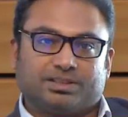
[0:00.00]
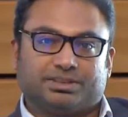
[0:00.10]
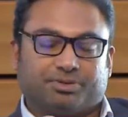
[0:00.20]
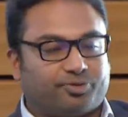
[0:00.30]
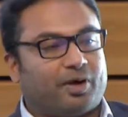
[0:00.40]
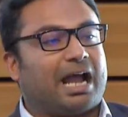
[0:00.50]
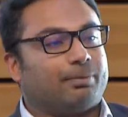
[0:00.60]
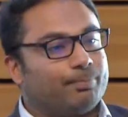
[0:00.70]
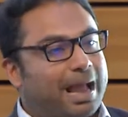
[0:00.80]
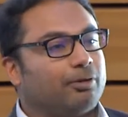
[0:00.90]

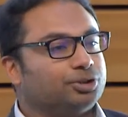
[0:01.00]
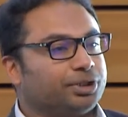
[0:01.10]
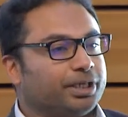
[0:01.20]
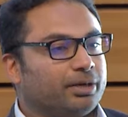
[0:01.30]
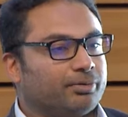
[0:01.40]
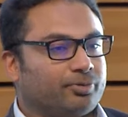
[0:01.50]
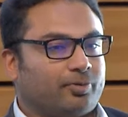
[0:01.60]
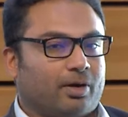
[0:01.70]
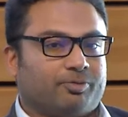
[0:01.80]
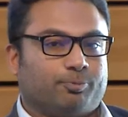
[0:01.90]
defined boundary
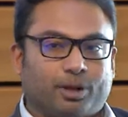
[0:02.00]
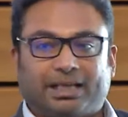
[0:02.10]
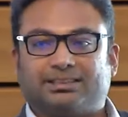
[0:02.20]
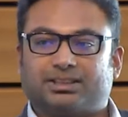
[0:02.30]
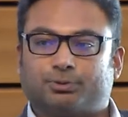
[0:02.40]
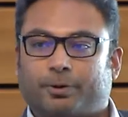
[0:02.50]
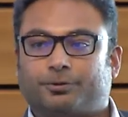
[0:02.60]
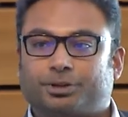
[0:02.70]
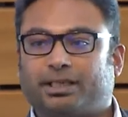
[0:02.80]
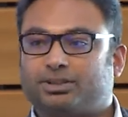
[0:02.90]
of places where we're
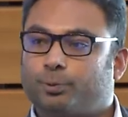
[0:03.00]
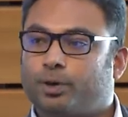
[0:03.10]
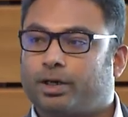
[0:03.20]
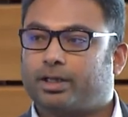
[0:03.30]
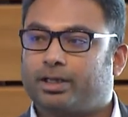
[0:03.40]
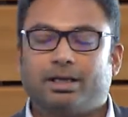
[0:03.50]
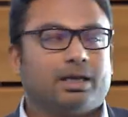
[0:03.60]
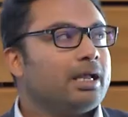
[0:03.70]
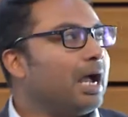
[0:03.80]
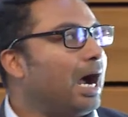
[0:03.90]
trying to work.
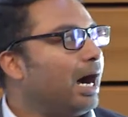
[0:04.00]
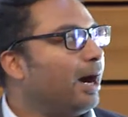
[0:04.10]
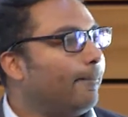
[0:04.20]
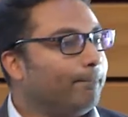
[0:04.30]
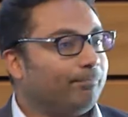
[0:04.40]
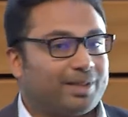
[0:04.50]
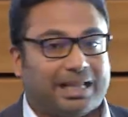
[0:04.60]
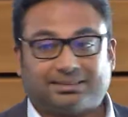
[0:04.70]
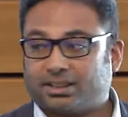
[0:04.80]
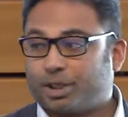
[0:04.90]

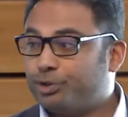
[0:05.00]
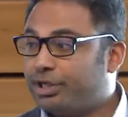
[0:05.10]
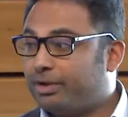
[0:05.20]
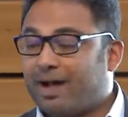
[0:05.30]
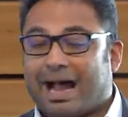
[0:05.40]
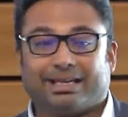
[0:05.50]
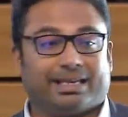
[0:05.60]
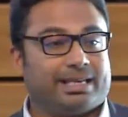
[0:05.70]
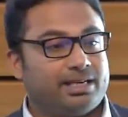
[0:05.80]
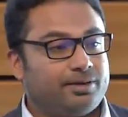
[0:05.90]
It's a community of high
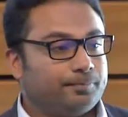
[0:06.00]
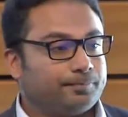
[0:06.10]
need.